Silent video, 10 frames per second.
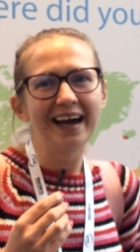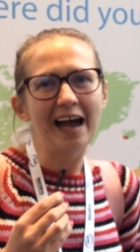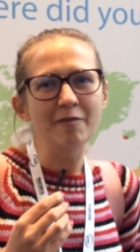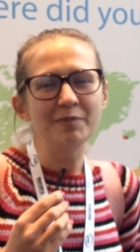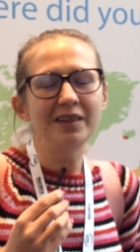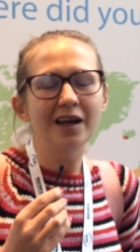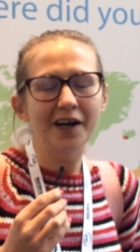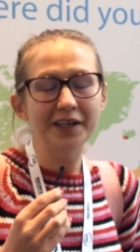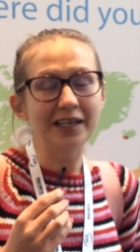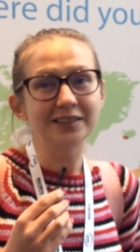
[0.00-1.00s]
I'm
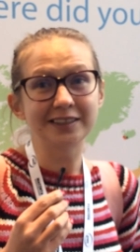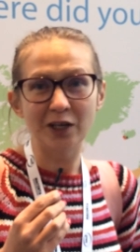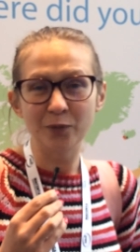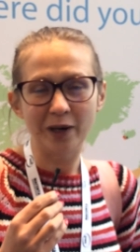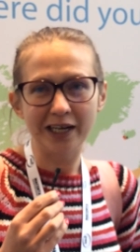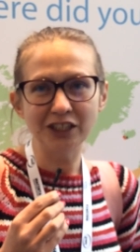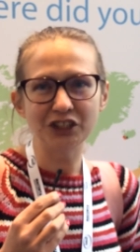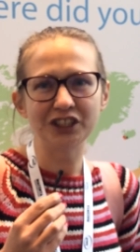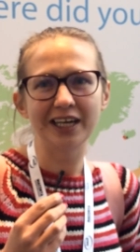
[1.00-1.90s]
learning so much,